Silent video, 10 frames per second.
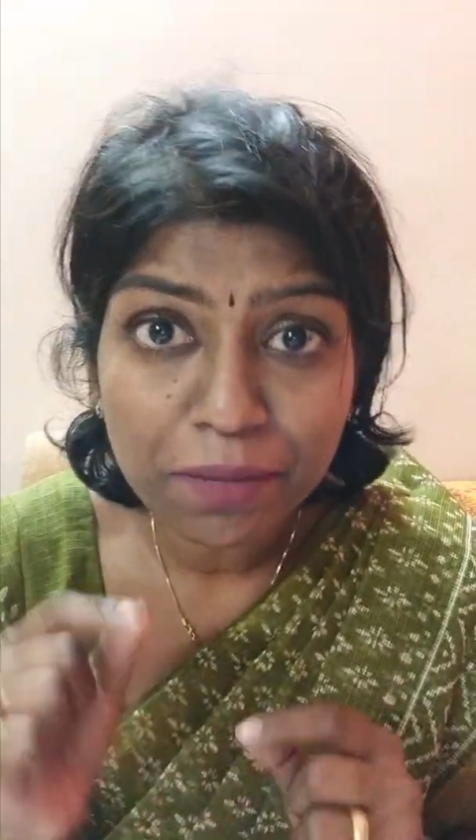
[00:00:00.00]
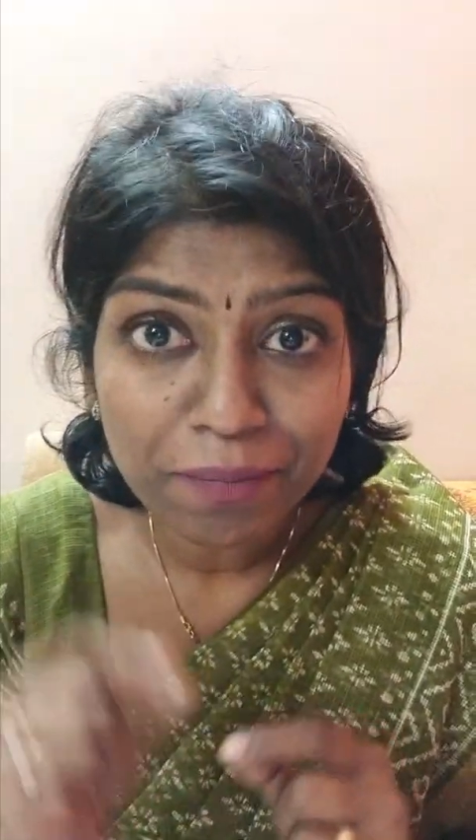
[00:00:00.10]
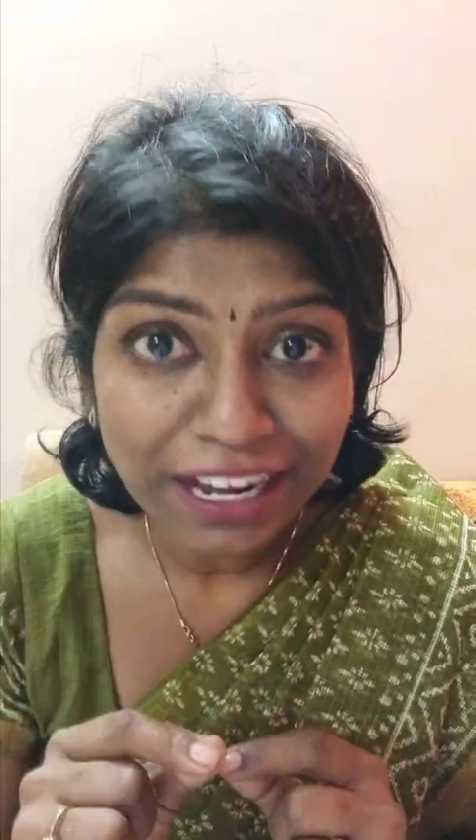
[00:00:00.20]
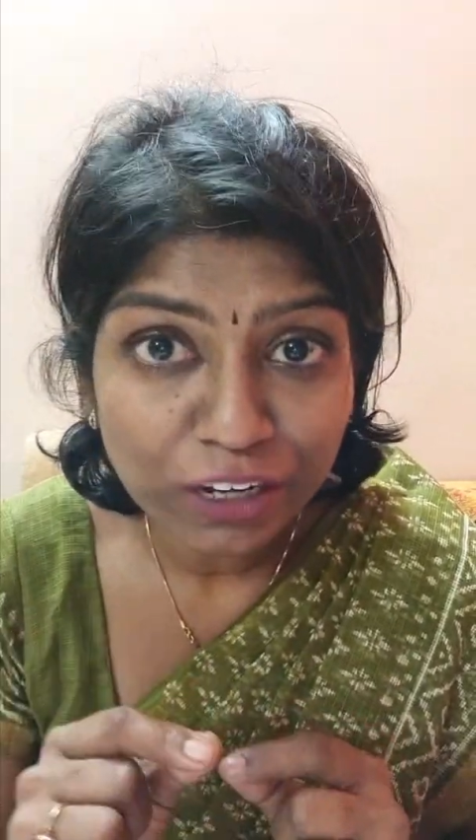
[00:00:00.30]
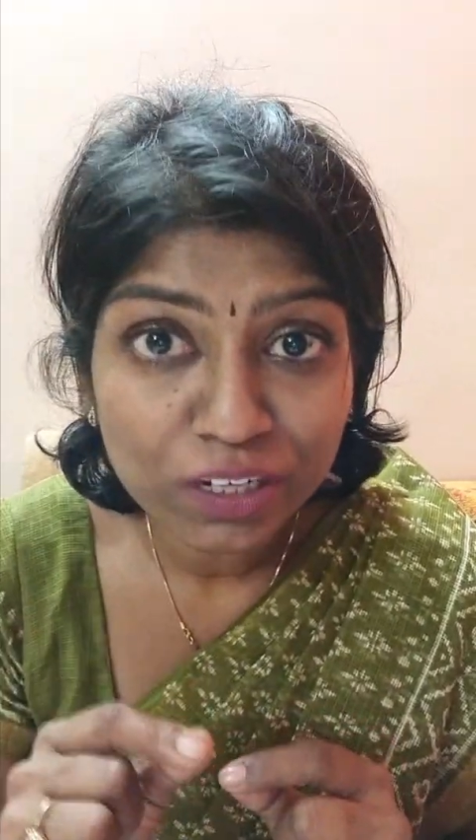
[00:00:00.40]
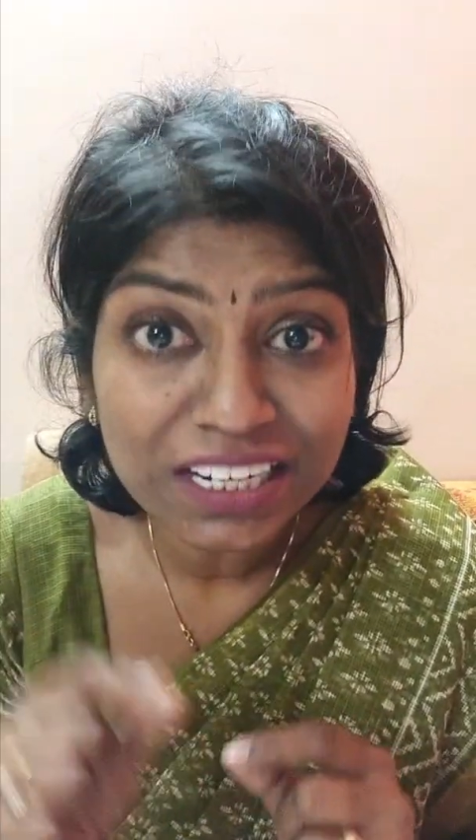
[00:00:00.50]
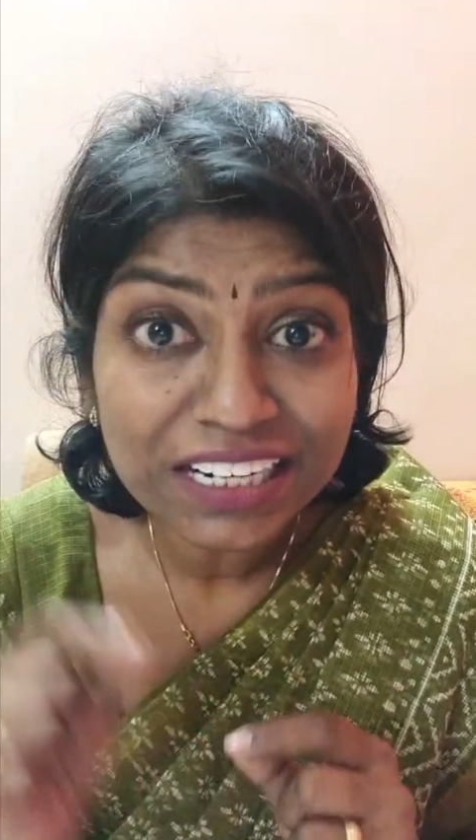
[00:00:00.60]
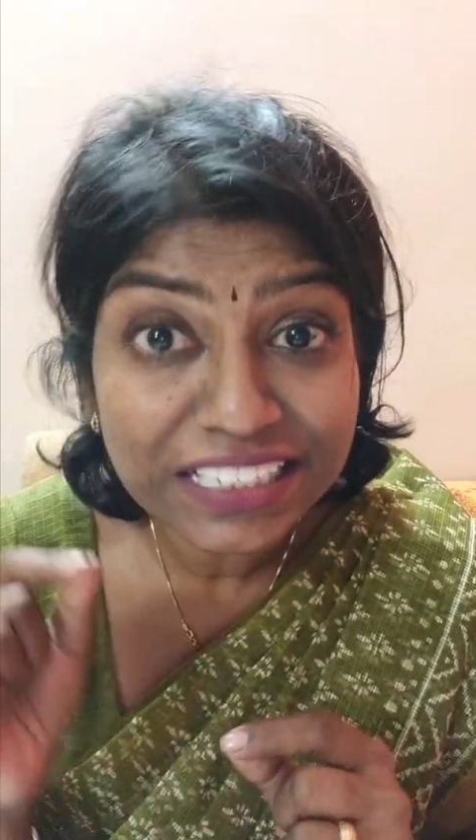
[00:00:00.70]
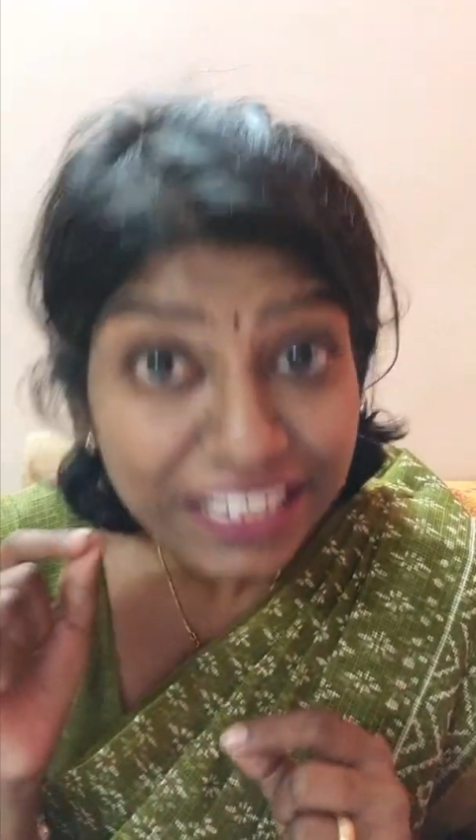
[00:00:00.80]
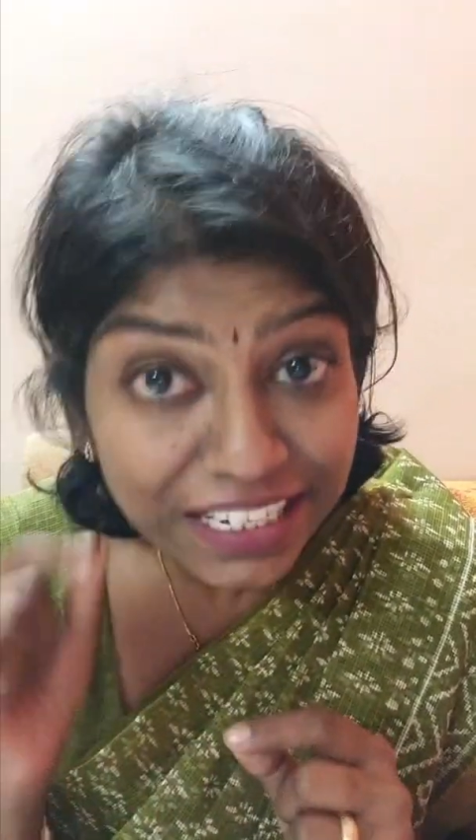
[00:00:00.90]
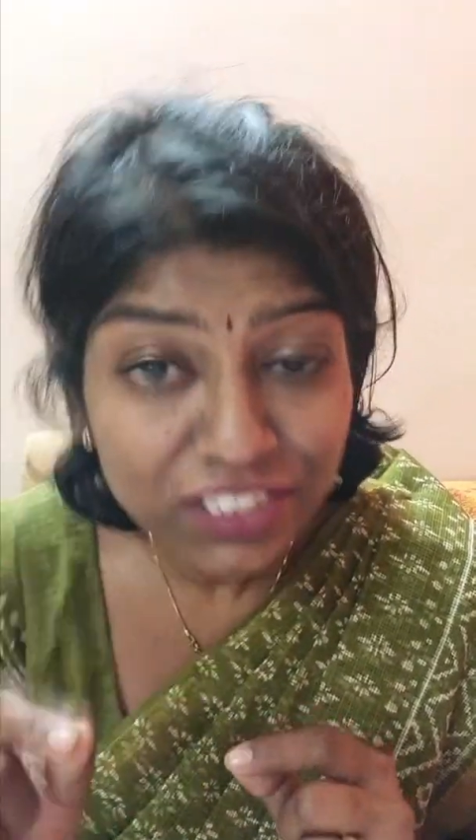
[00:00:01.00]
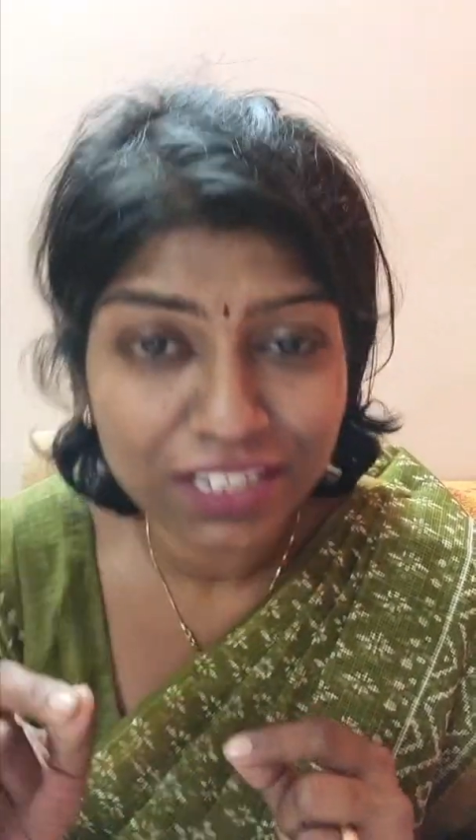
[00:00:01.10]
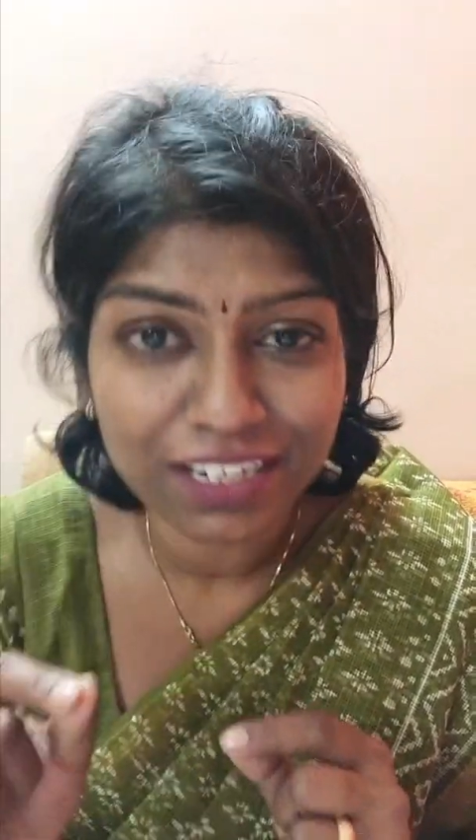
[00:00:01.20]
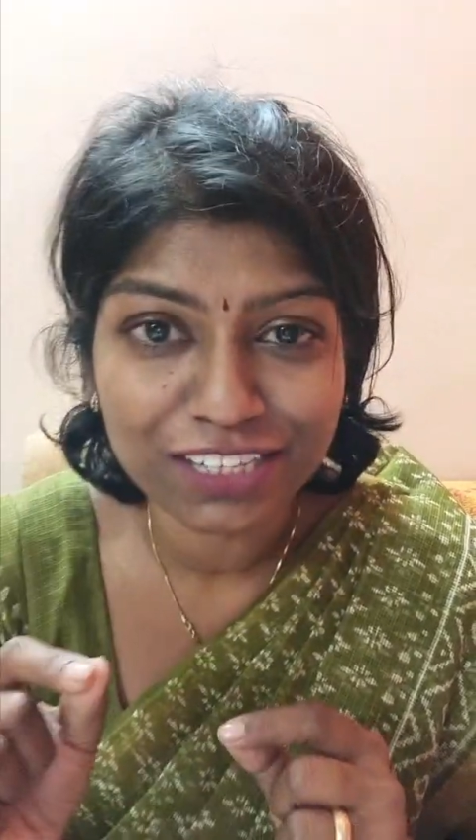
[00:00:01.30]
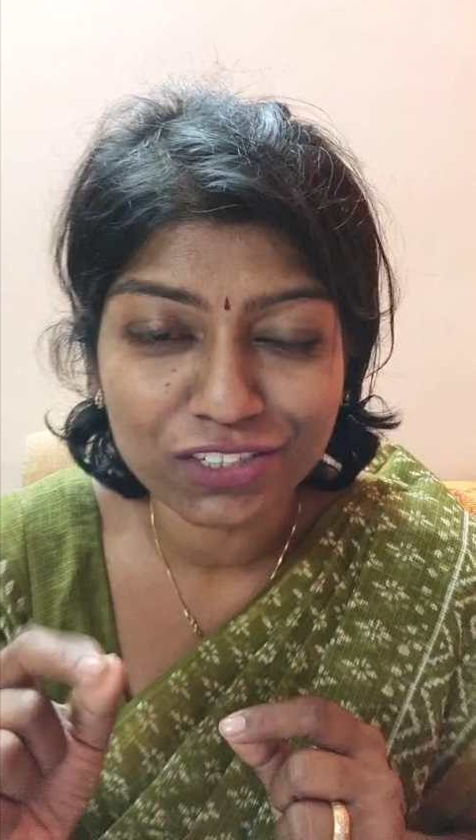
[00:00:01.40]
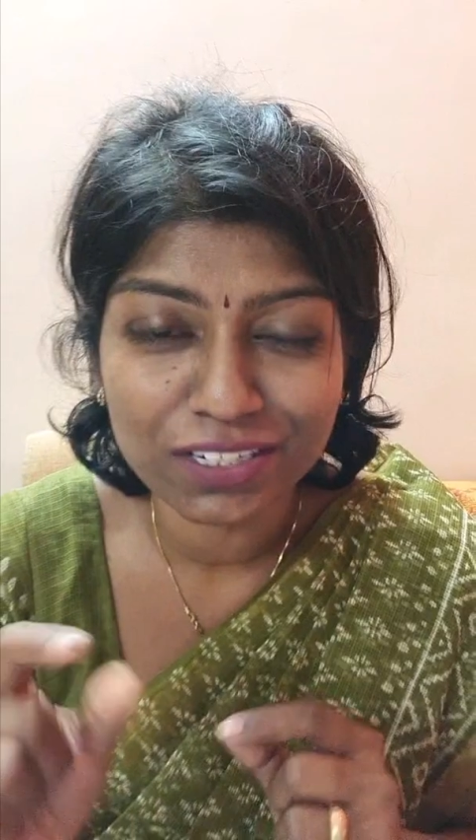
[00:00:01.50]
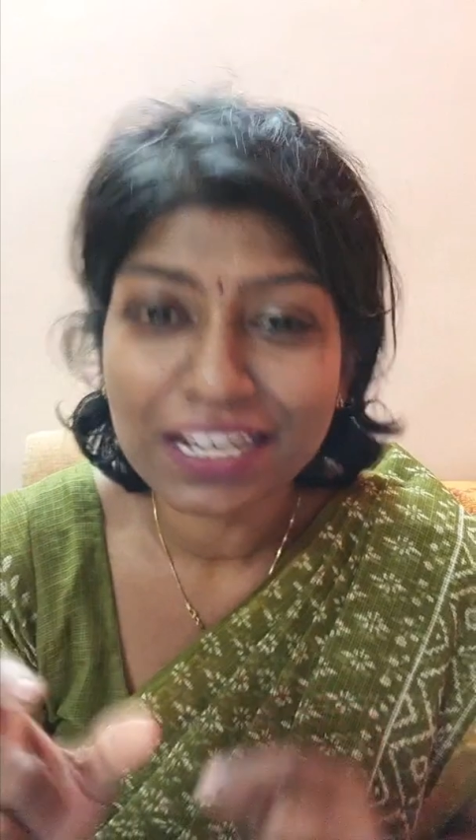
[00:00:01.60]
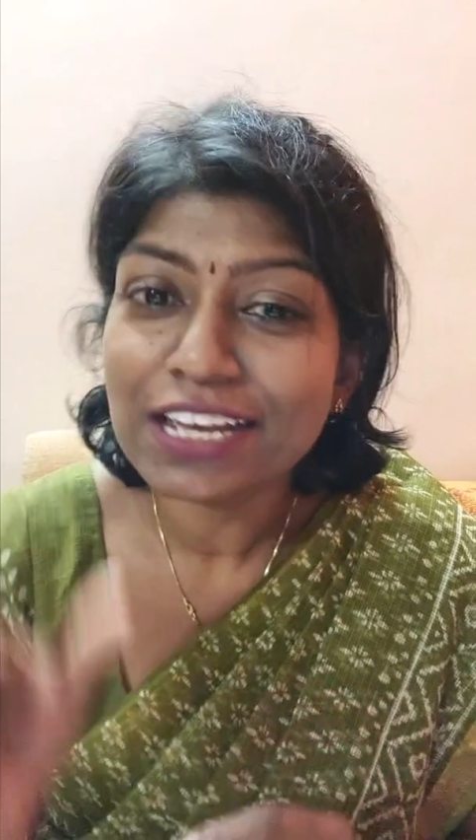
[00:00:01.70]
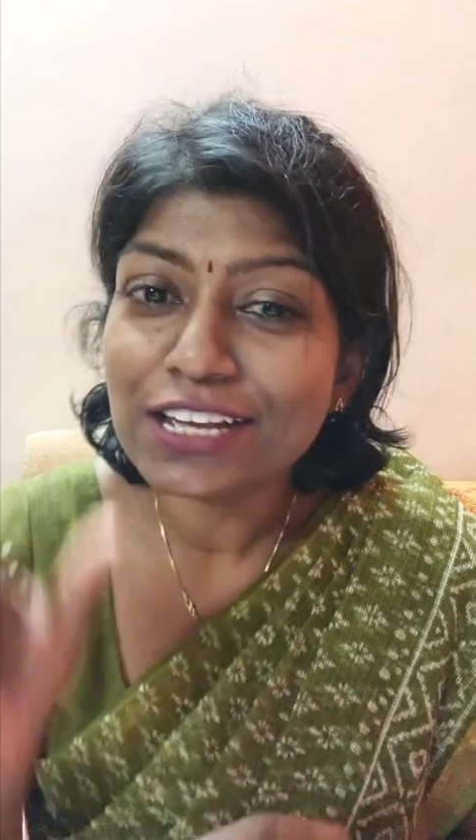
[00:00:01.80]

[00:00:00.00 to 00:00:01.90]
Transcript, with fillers: macular degeneration.